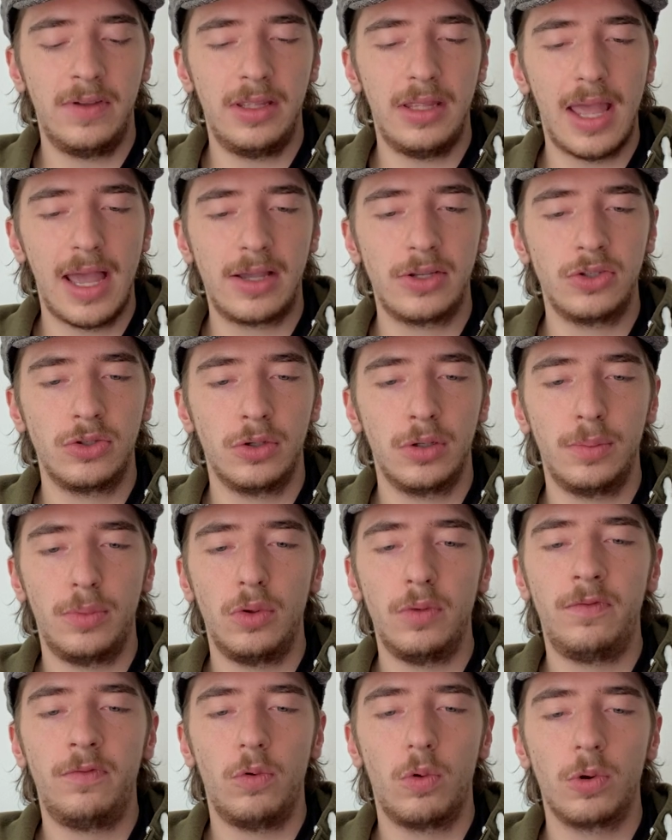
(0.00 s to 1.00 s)

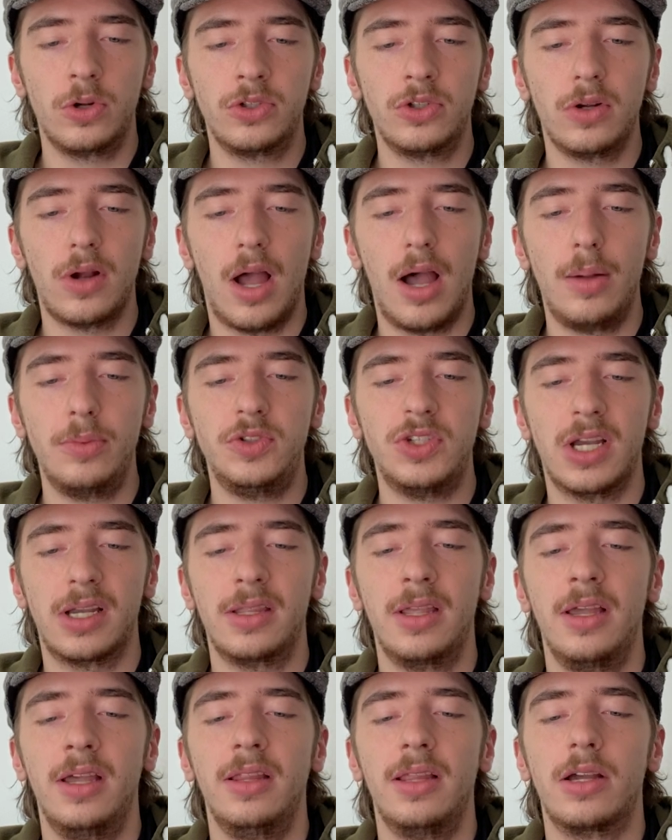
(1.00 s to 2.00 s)
inexorable force or
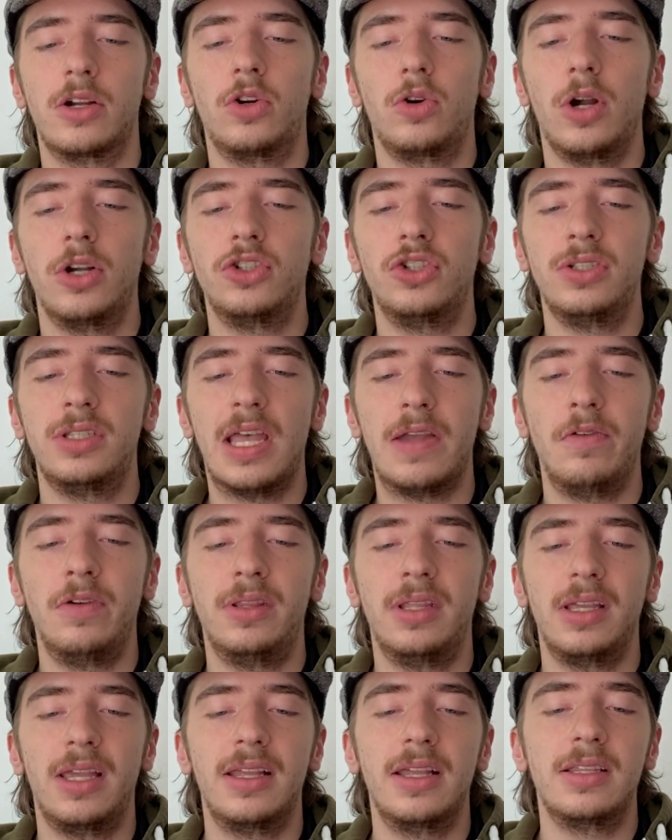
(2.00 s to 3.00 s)
object that crushes
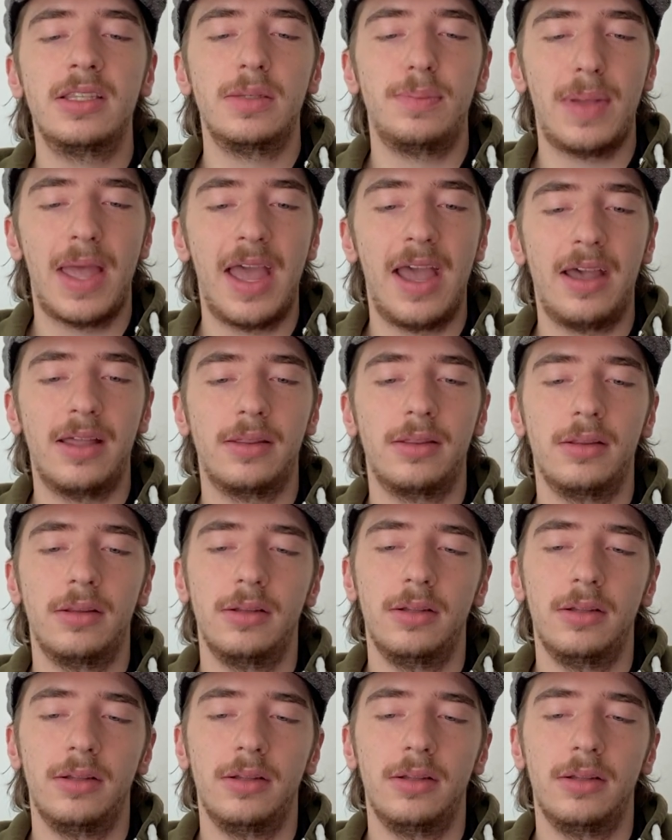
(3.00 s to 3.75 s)
everything in its path.